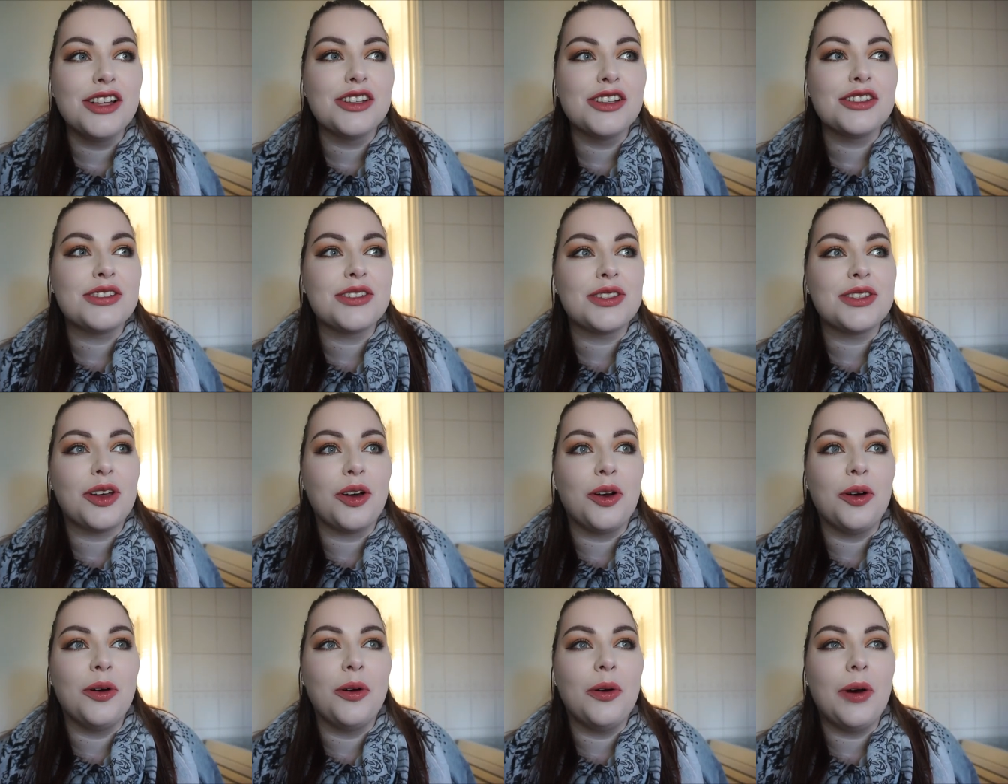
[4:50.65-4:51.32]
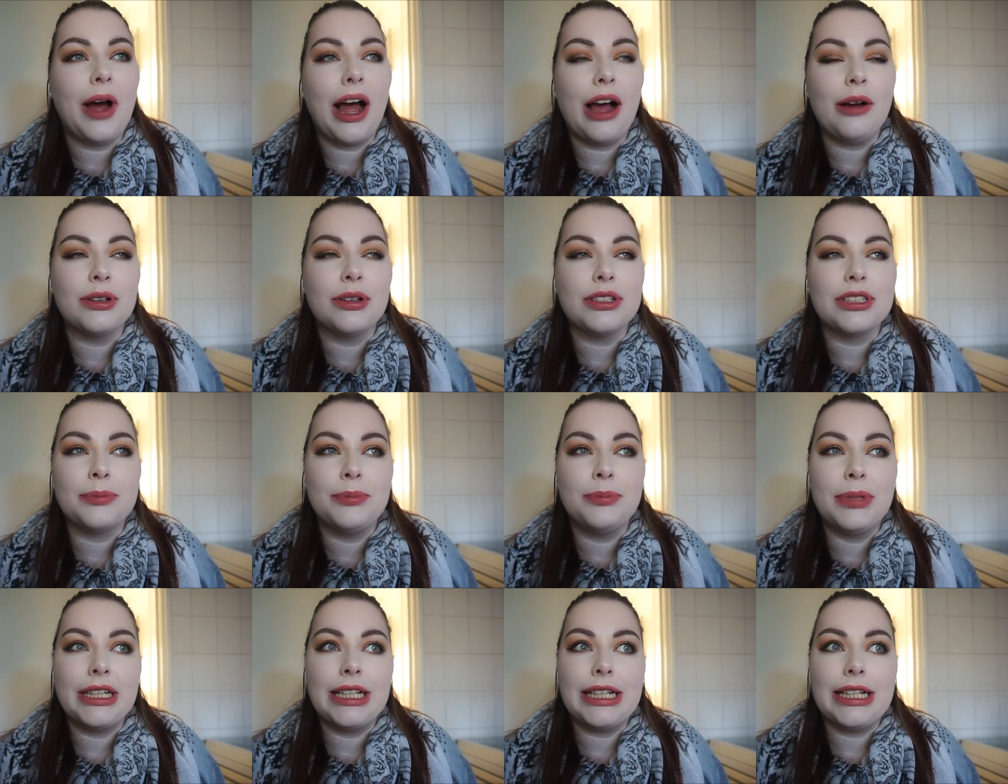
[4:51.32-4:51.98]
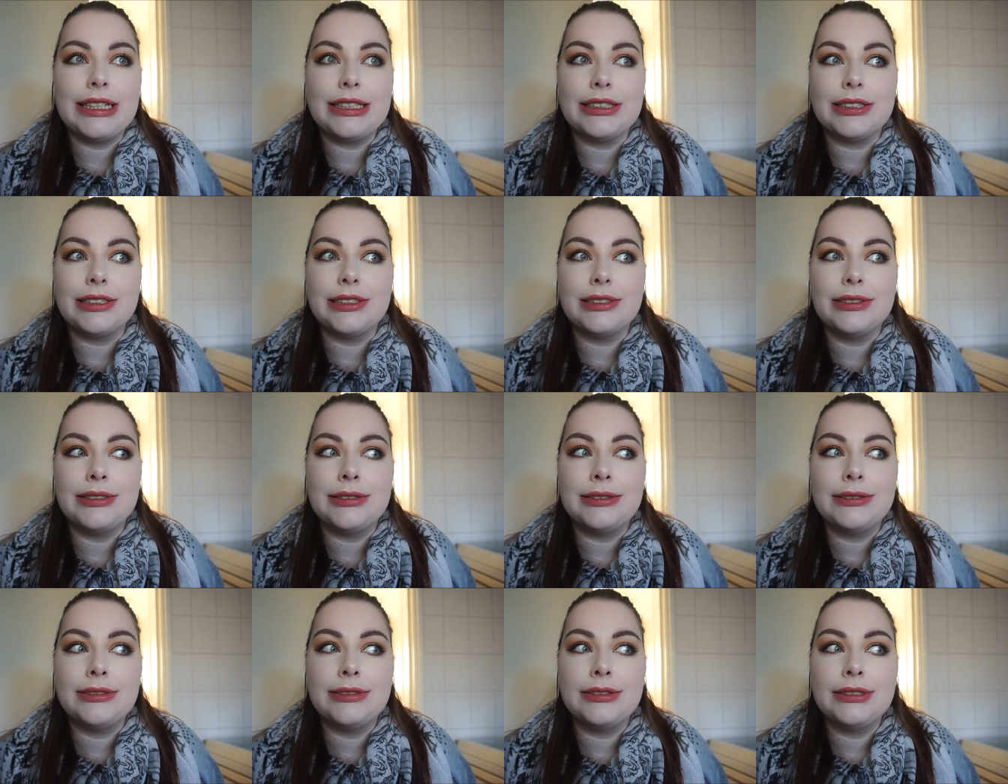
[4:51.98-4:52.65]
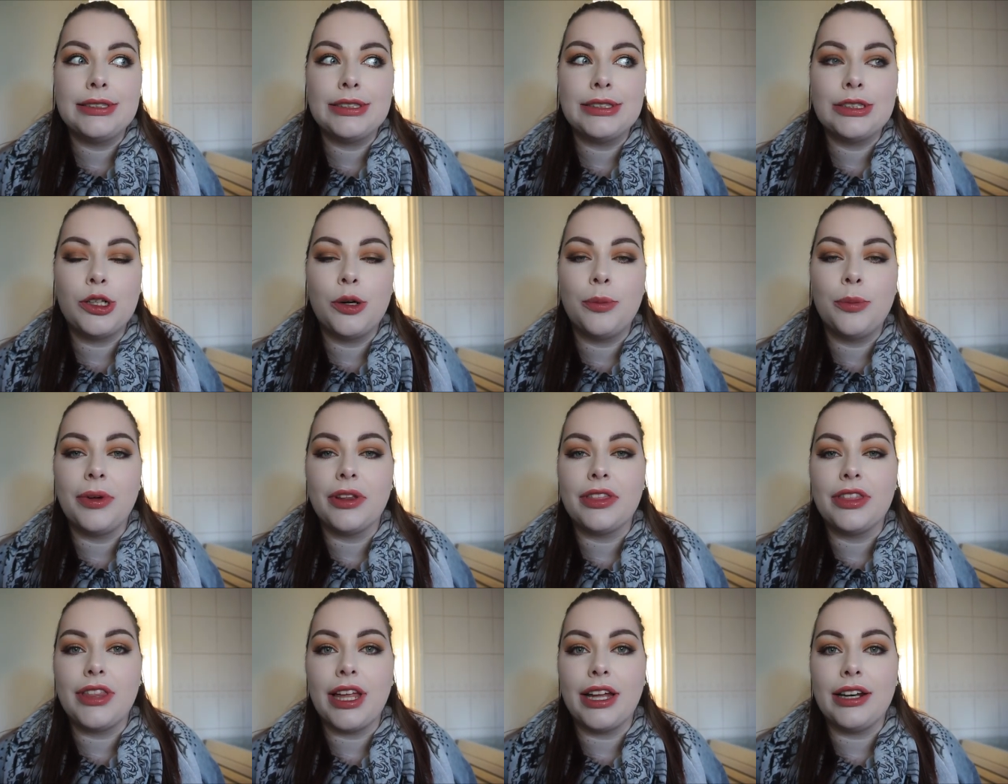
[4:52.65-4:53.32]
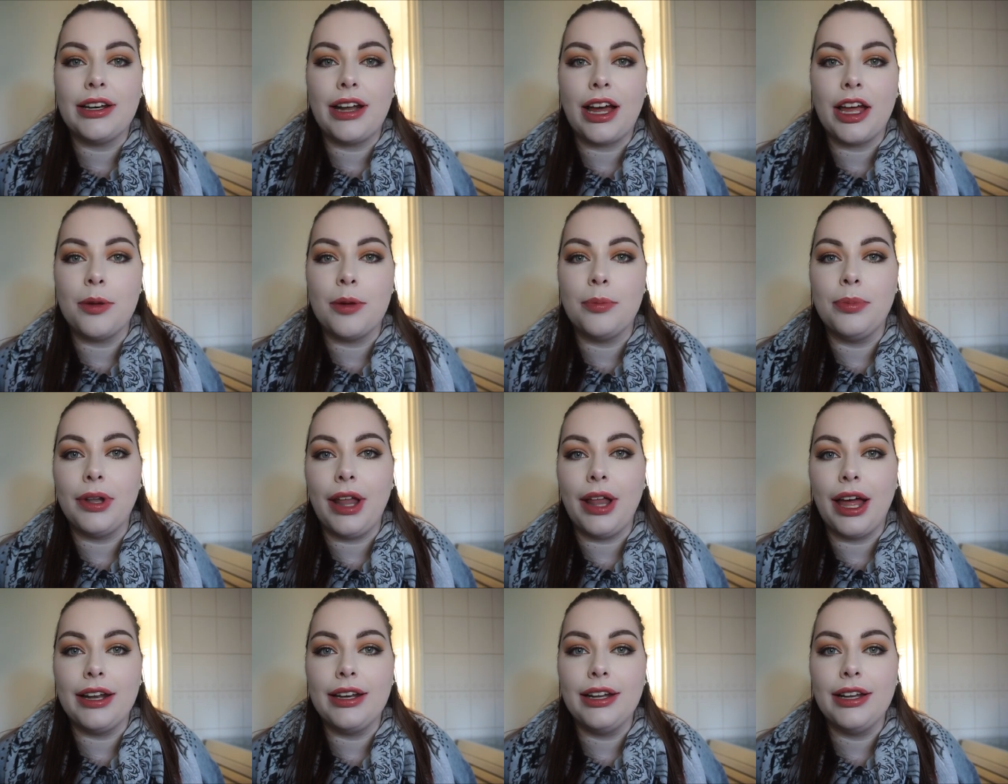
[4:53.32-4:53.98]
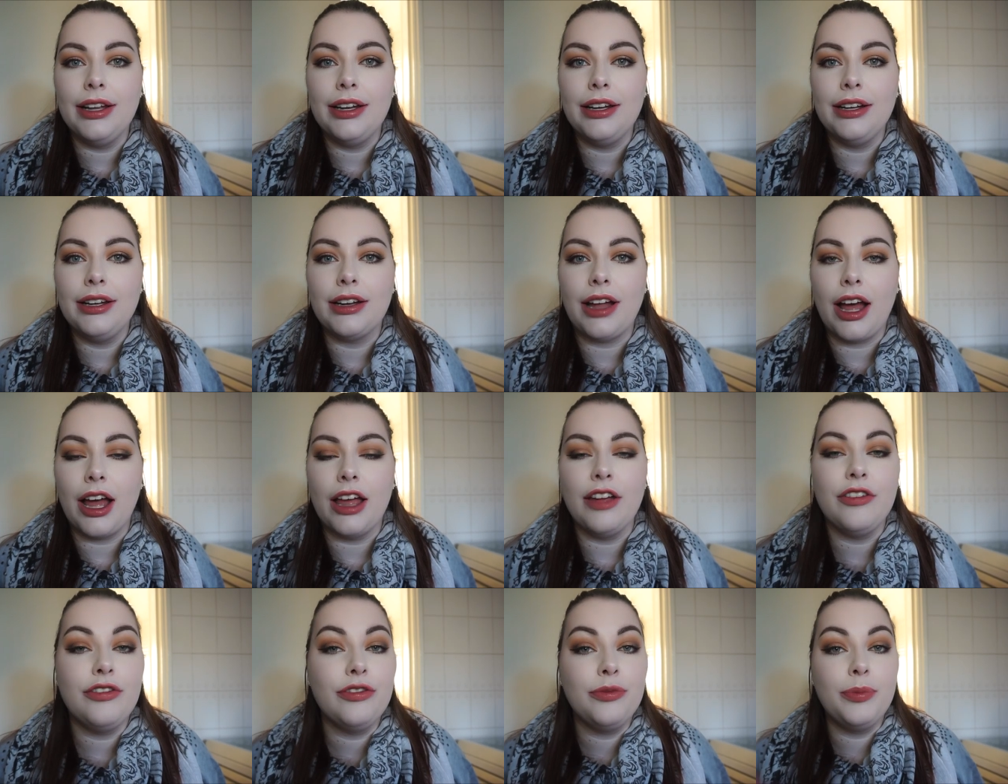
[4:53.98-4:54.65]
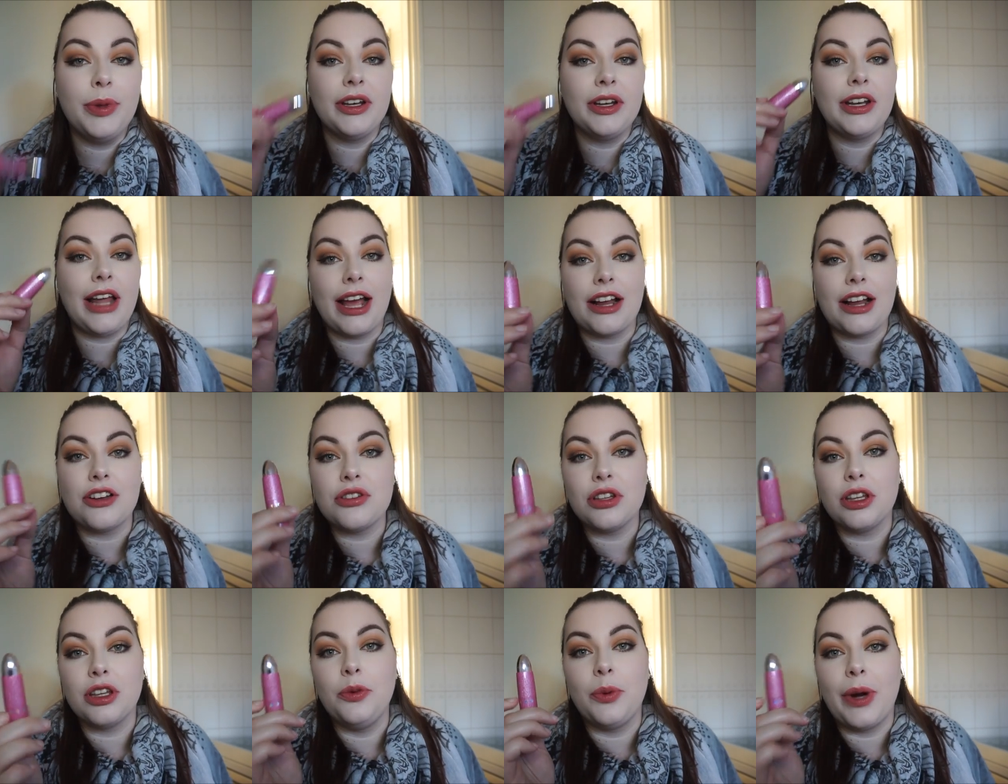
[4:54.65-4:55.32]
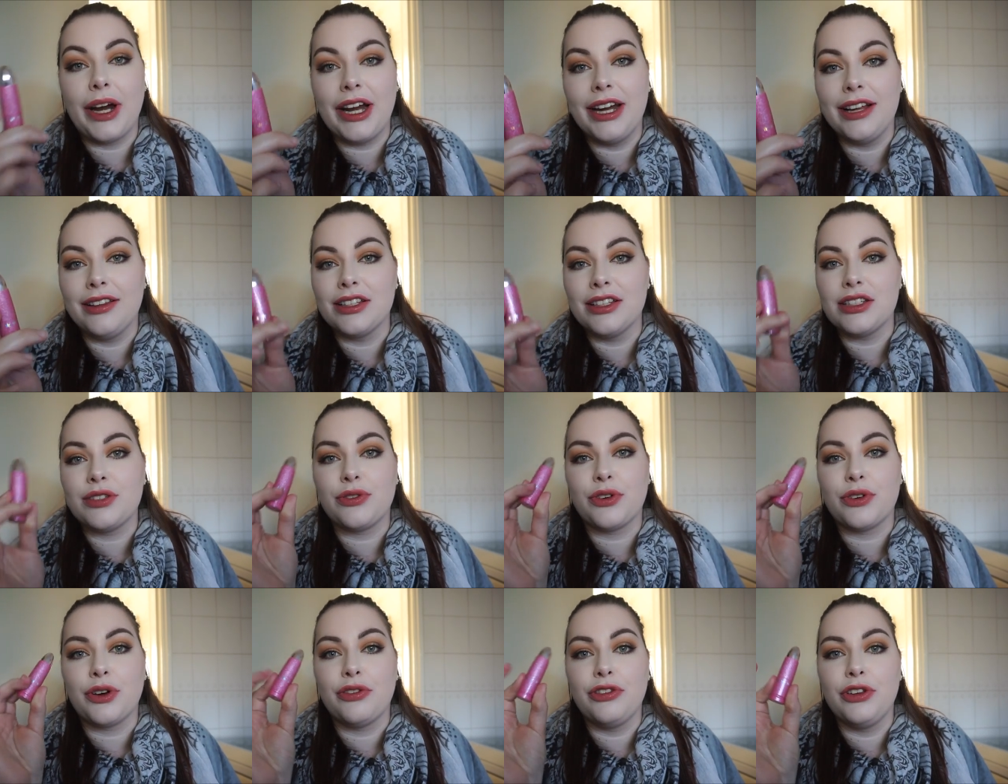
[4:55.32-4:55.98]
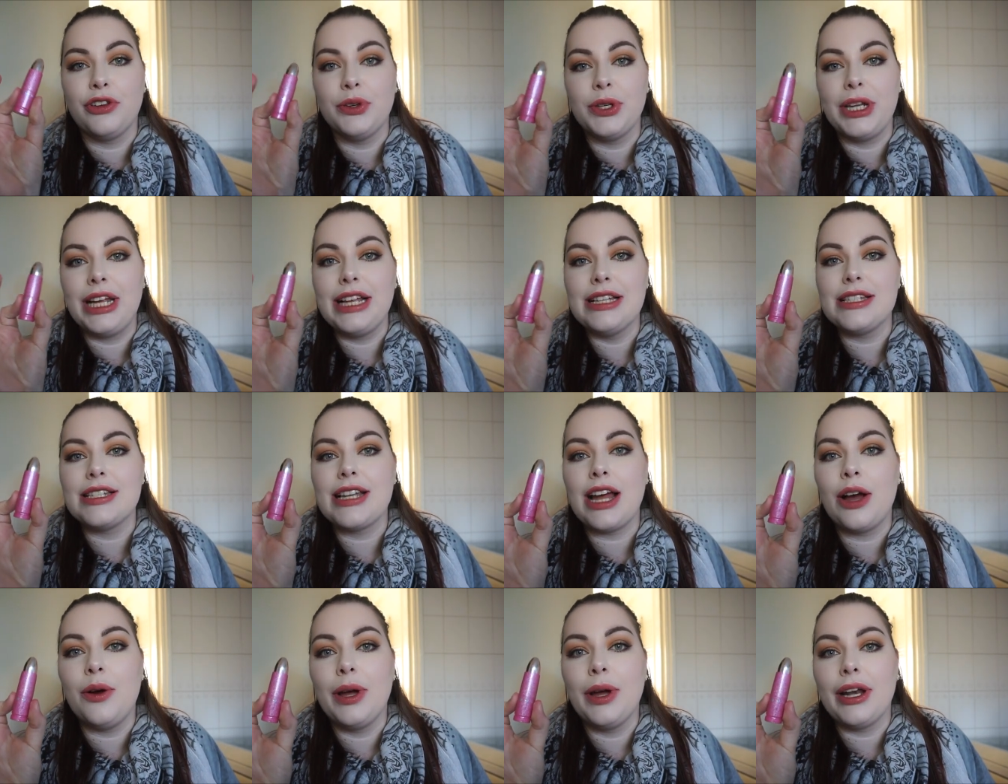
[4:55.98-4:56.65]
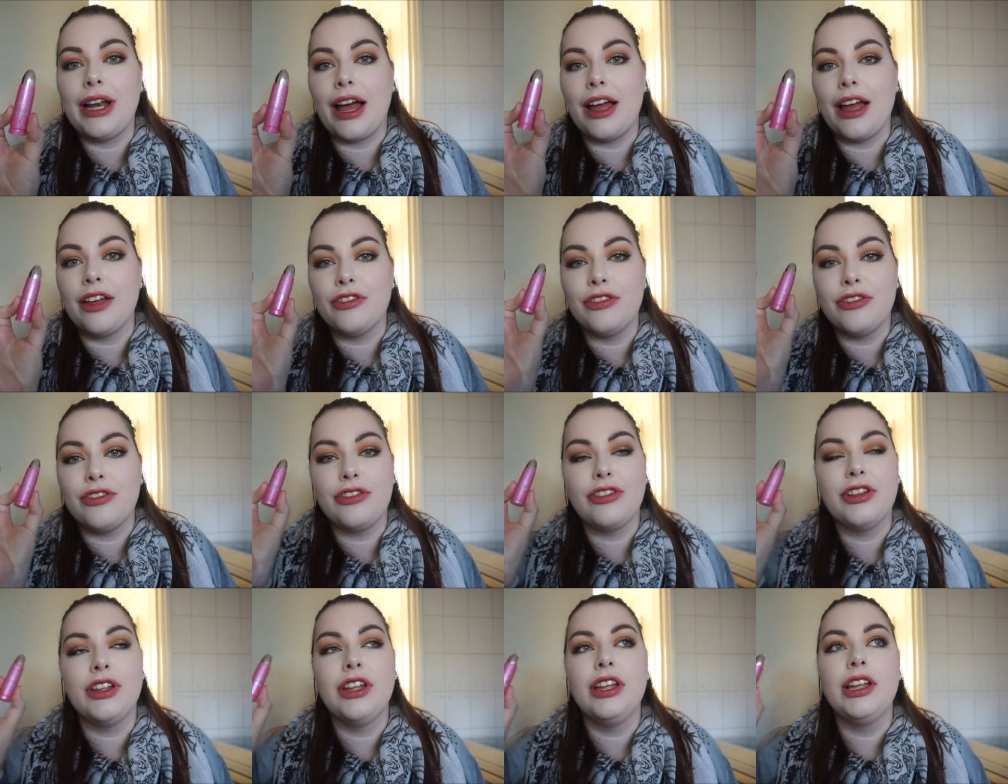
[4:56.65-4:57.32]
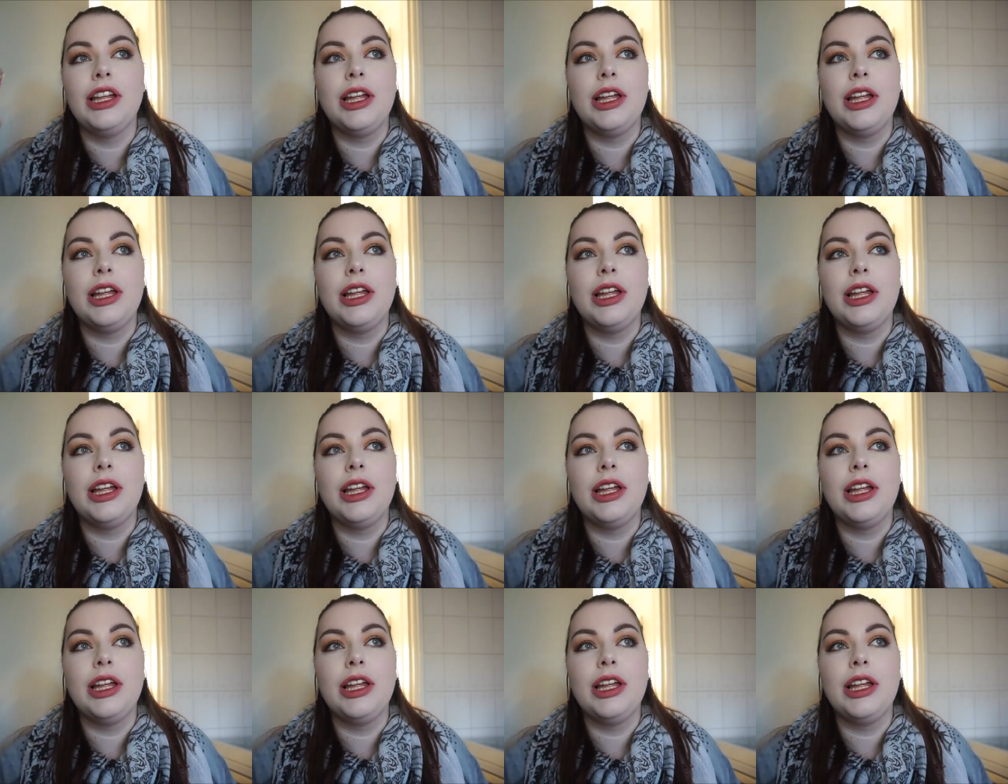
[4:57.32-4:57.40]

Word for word: So I was a bit like, oh no, but then I applied it. I've been actually wearing this for a few days now and I've